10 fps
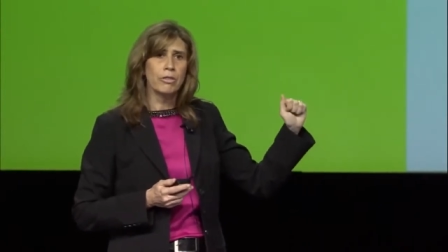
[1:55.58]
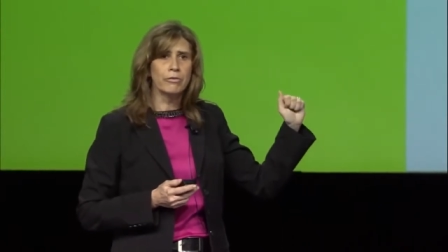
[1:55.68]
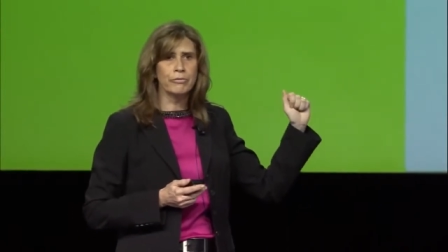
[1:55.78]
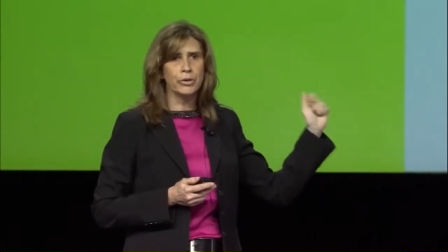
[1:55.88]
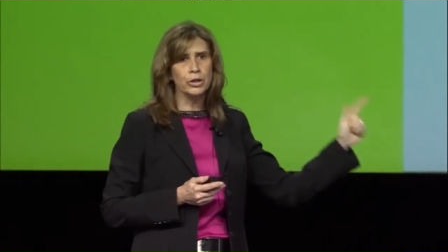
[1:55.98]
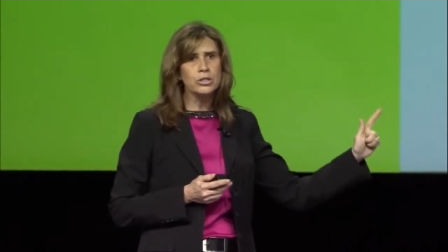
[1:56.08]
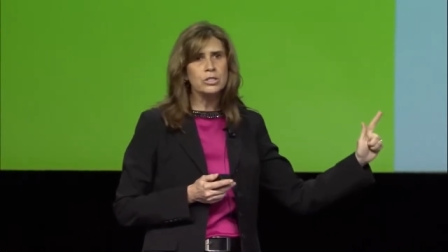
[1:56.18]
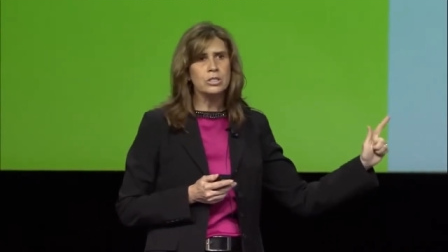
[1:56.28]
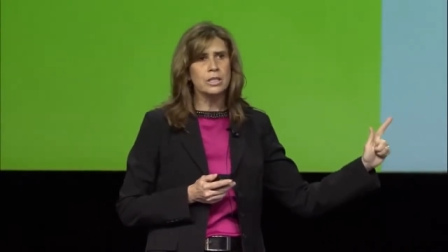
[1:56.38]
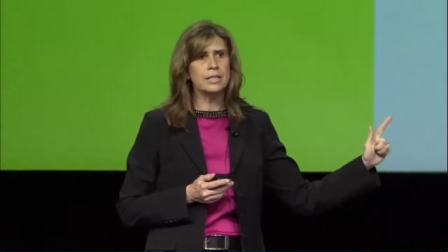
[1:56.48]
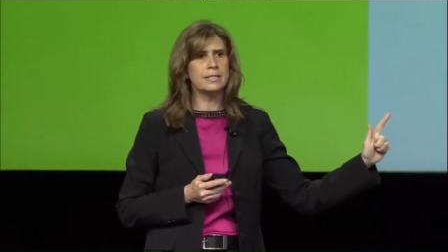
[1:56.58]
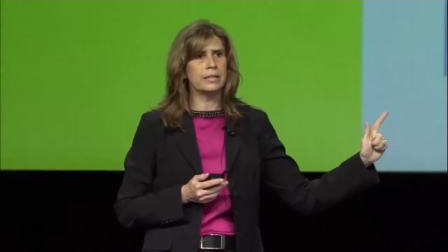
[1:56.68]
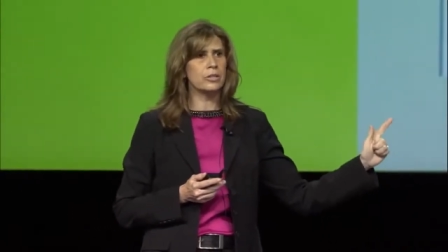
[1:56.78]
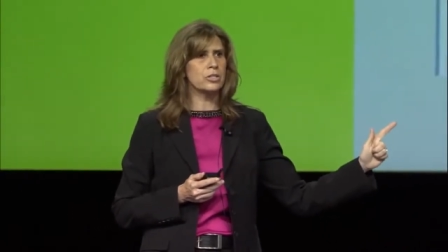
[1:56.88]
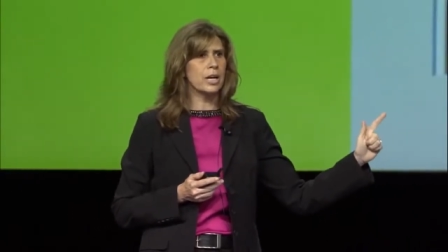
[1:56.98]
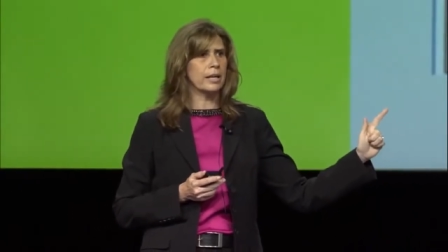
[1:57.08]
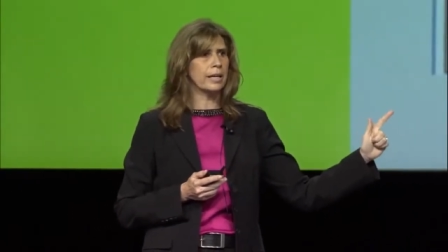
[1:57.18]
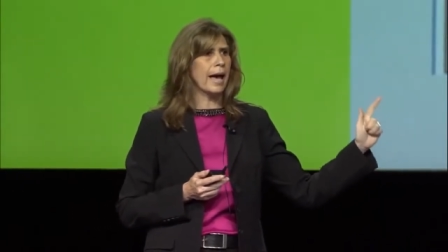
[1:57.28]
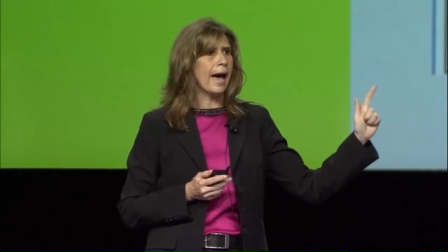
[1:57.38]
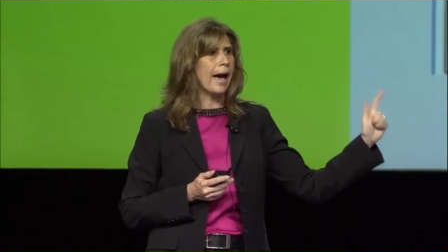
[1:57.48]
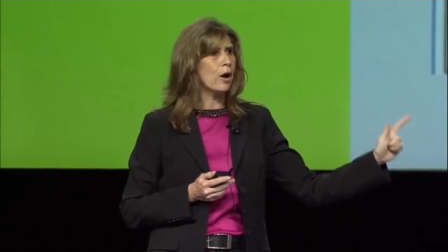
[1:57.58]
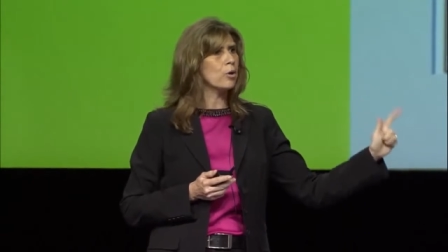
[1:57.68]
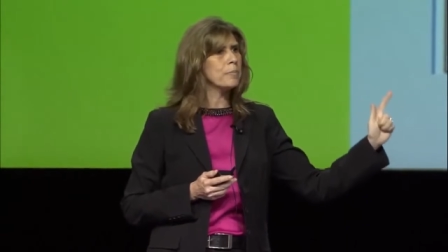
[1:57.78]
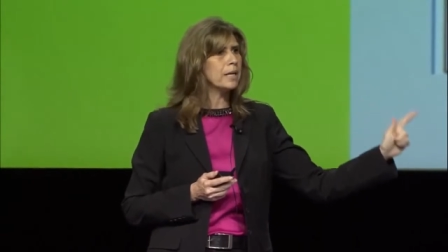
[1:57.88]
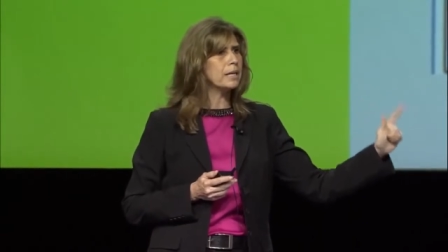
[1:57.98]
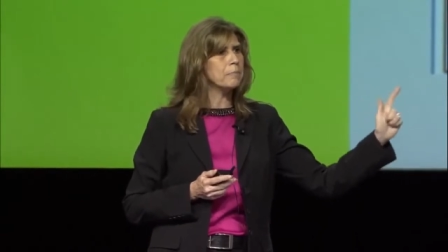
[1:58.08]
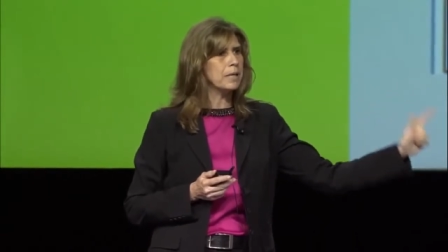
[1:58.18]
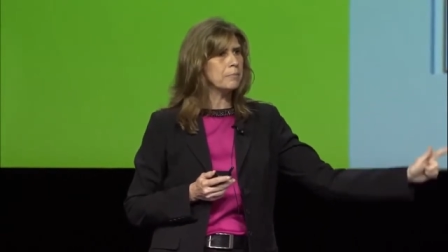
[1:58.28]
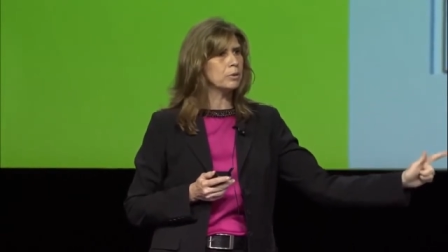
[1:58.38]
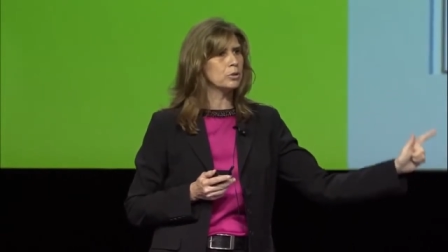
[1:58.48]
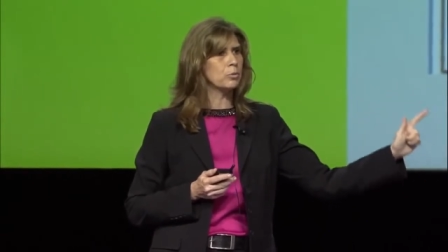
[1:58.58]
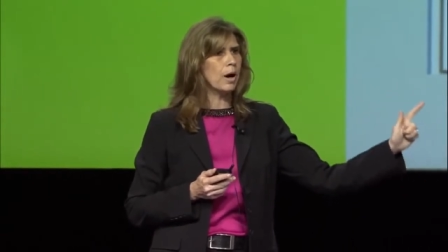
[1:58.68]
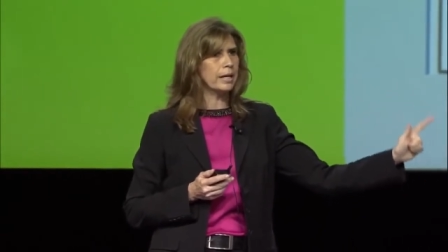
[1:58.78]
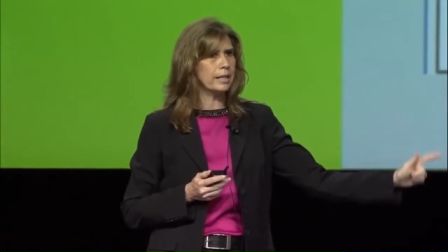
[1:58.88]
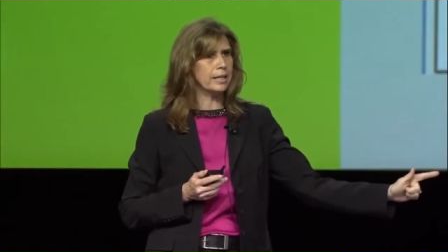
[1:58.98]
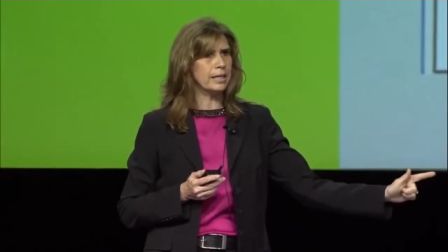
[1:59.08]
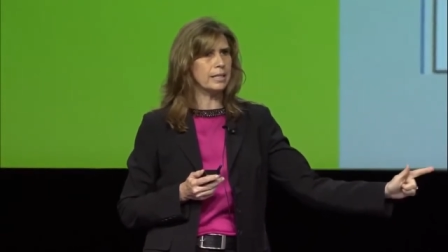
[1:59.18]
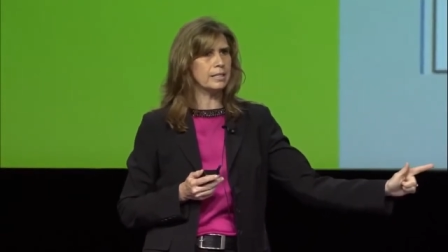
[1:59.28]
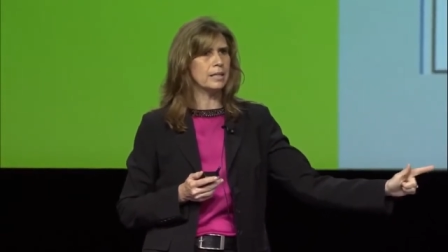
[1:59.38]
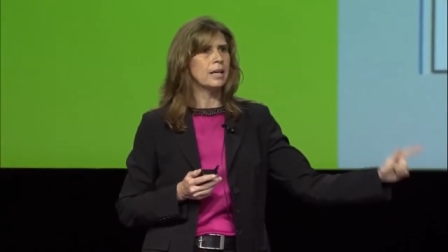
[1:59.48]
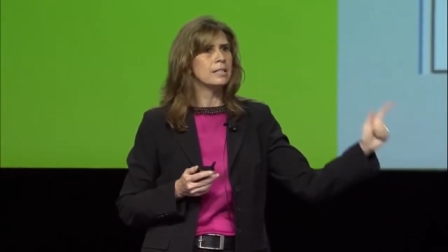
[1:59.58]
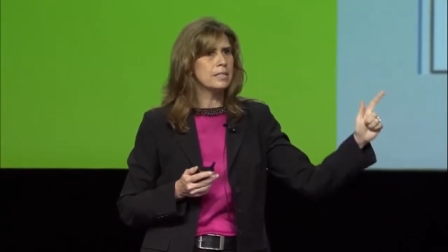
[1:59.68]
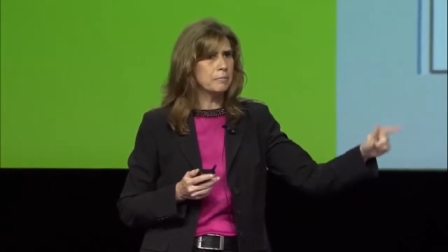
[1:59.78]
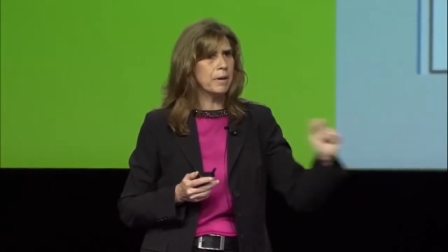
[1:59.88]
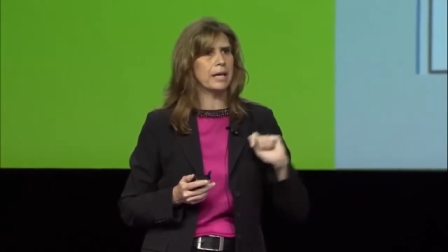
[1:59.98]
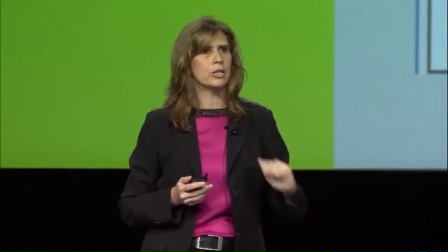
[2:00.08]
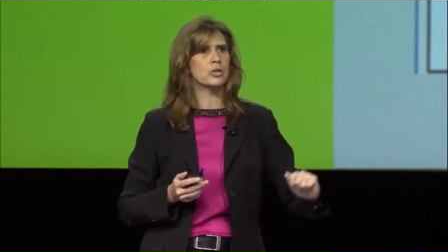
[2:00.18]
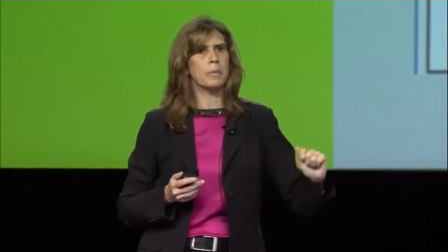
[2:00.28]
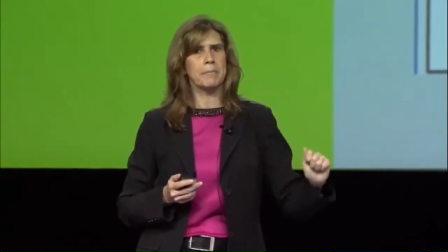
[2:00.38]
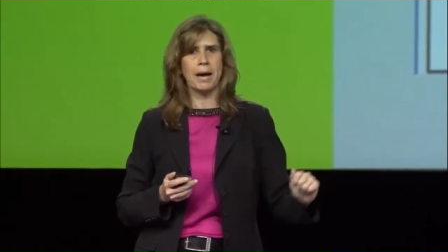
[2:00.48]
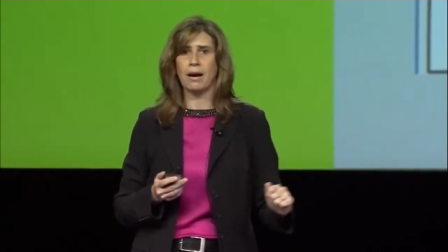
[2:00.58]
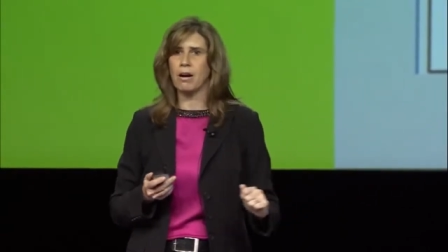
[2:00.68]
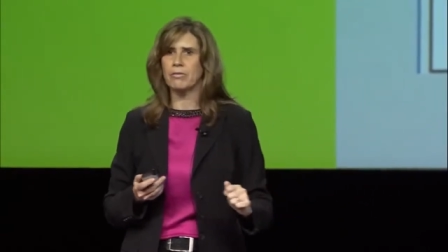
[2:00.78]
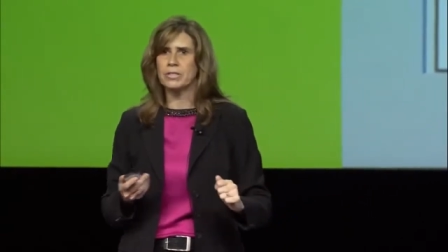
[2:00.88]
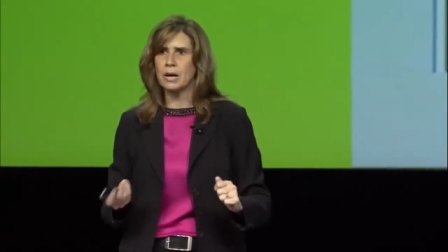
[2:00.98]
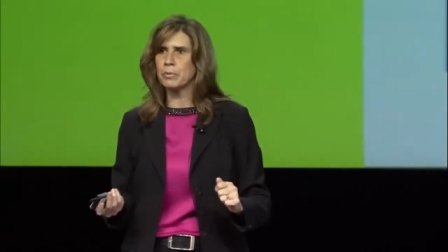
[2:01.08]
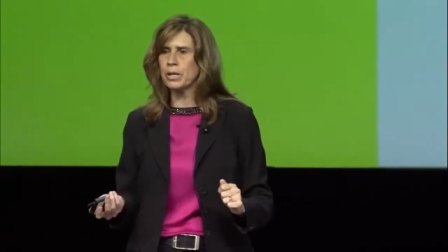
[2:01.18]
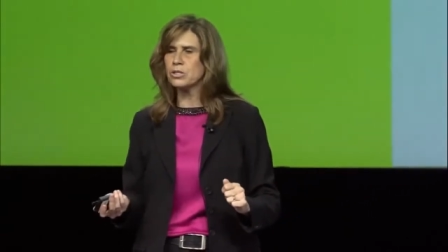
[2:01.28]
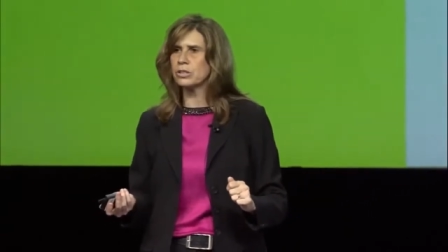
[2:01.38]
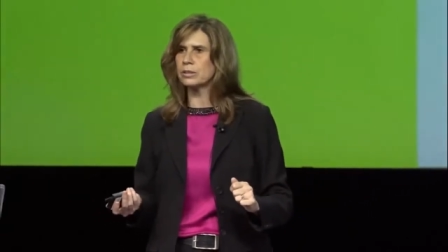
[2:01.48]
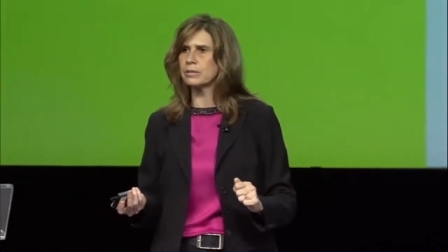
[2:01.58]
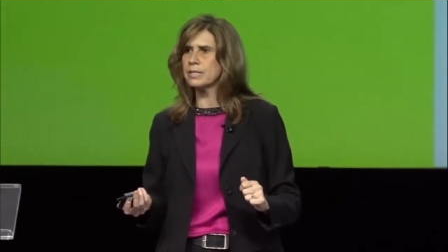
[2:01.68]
The first is understanding how many people do I need to manage my back office operation.